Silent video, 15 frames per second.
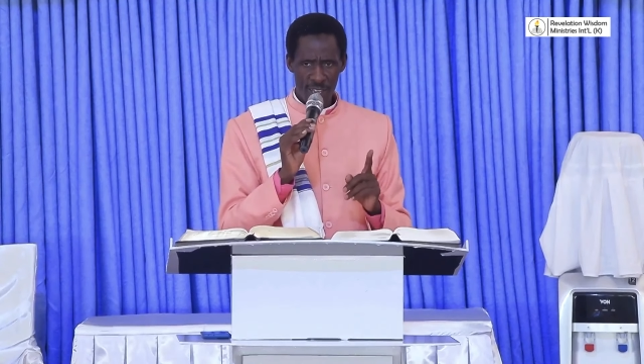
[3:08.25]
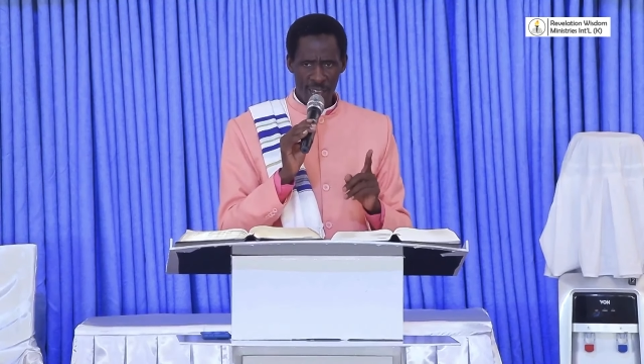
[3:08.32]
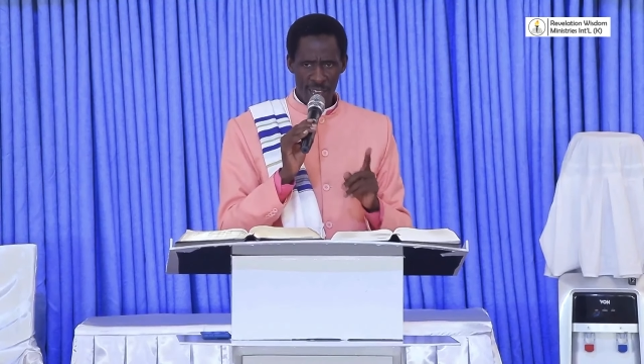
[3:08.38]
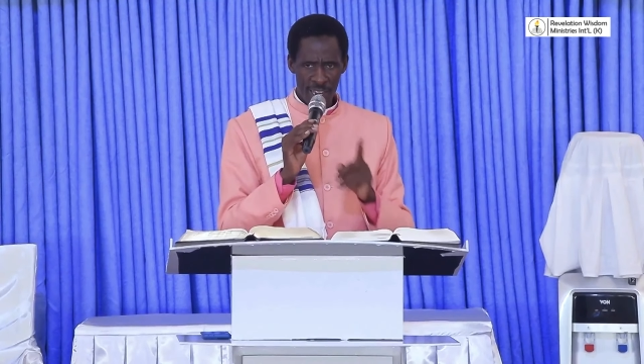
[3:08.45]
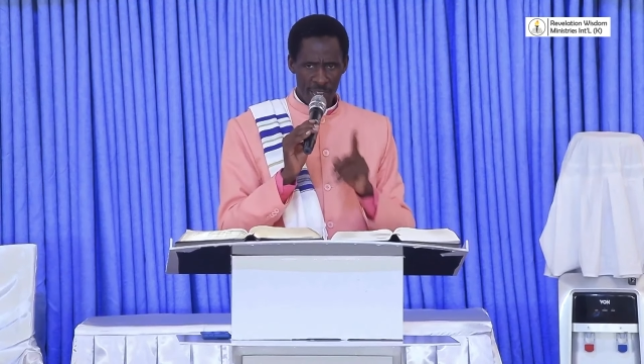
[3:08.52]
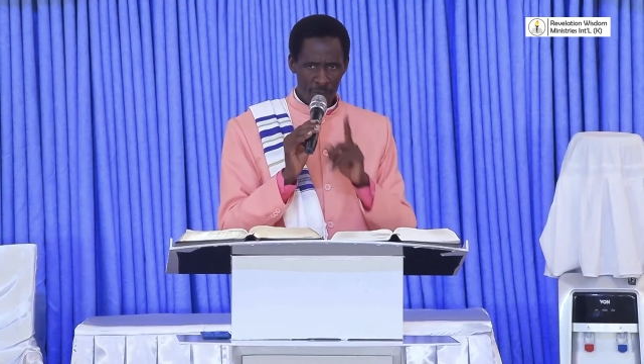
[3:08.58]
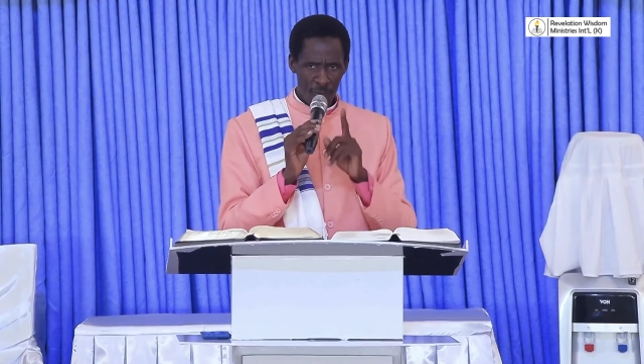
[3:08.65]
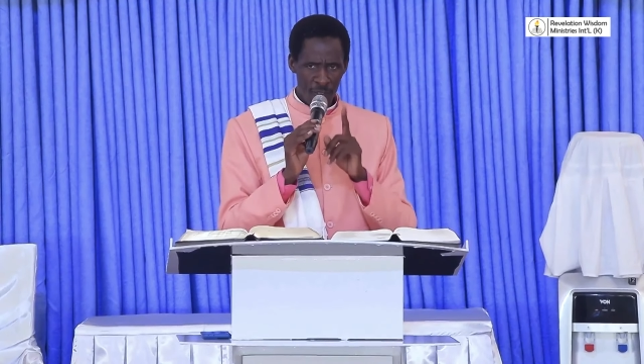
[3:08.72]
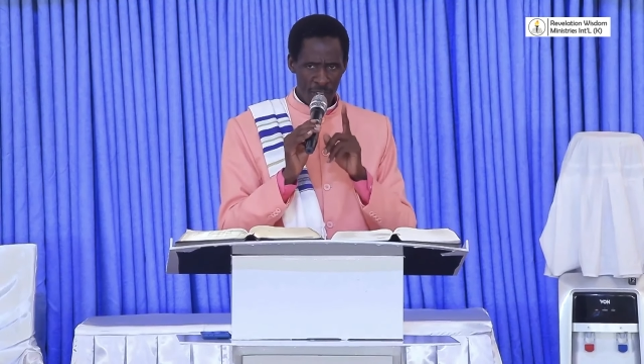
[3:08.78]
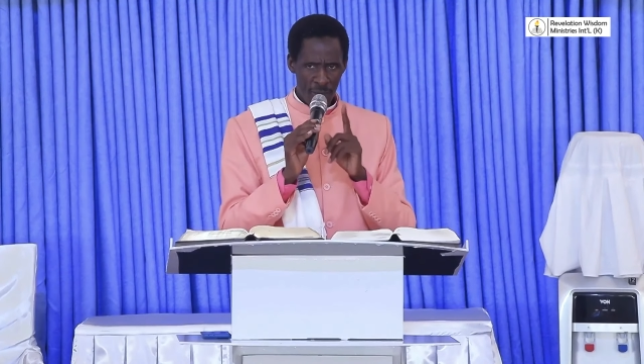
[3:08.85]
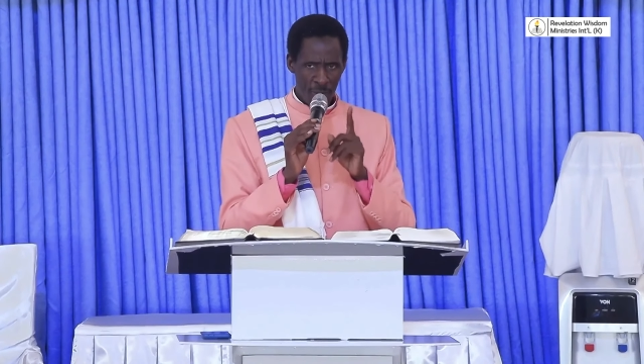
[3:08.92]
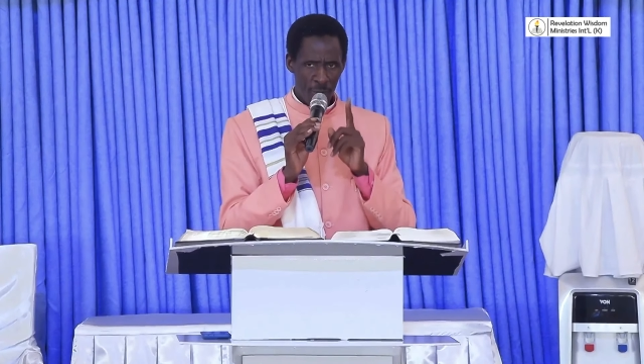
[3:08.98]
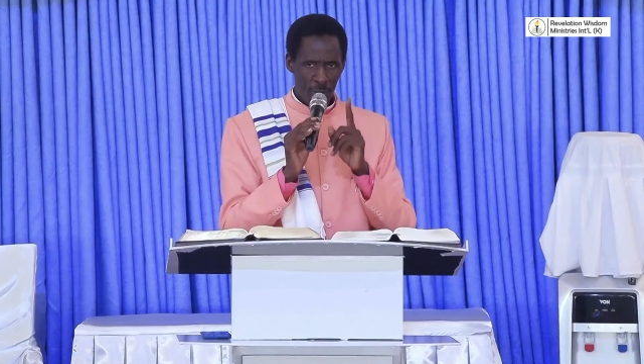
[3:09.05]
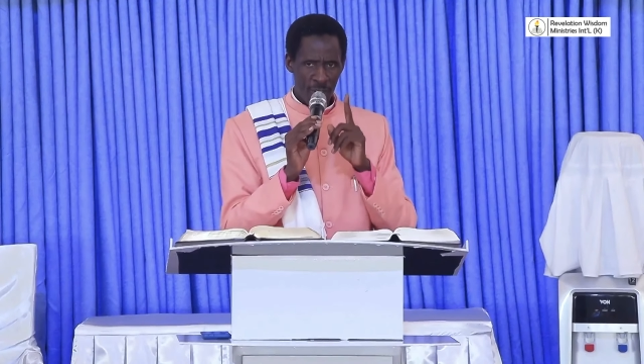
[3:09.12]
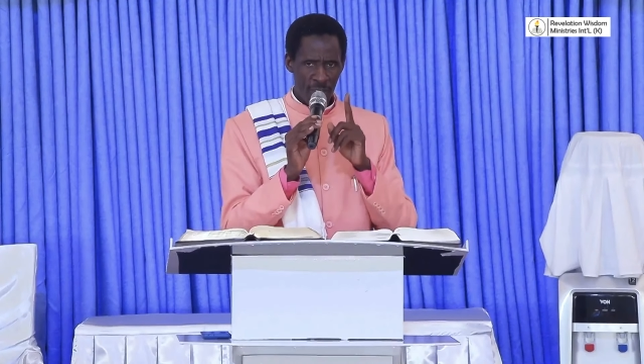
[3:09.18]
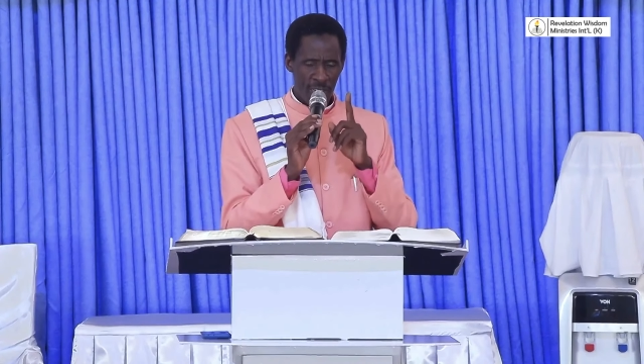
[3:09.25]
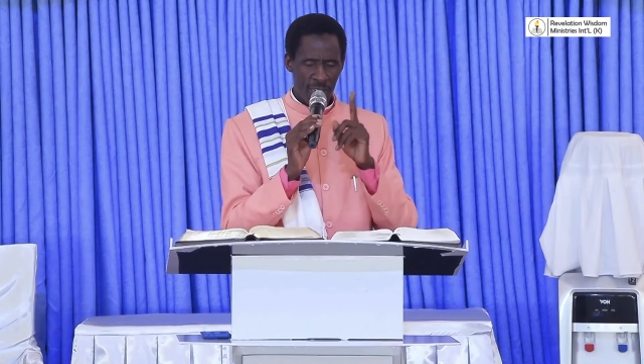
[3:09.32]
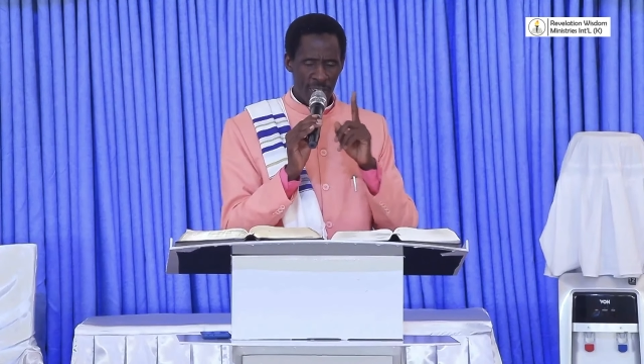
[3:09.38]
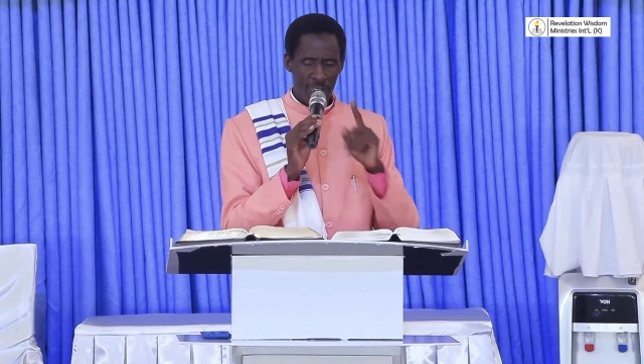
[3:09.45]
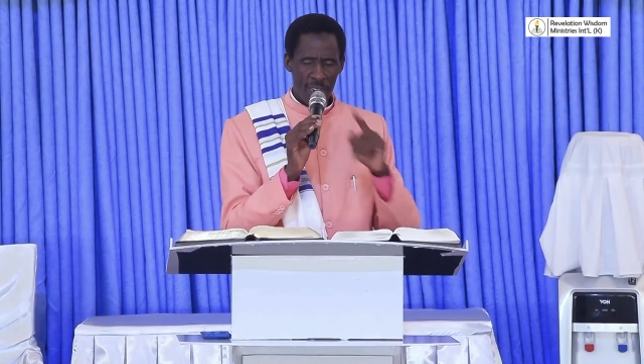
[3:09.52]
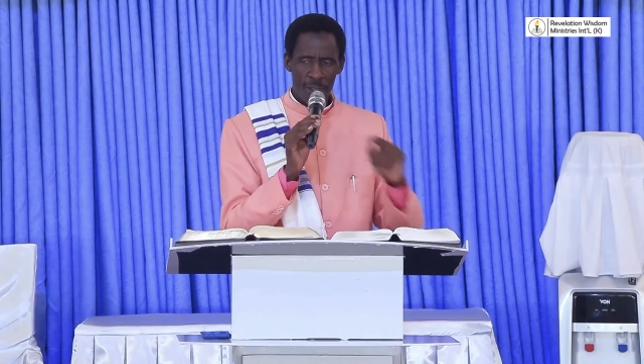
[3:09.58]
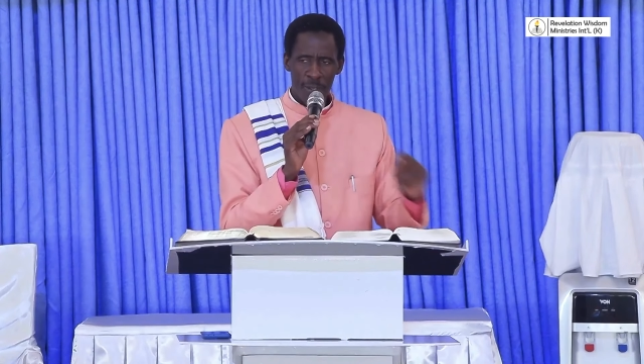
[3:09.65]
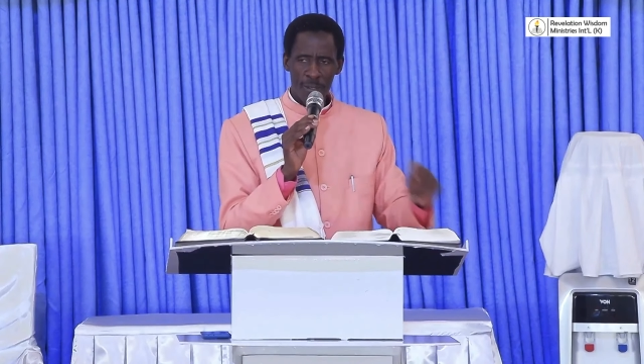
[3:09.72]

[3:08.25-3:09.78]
and I'm very prophetic now,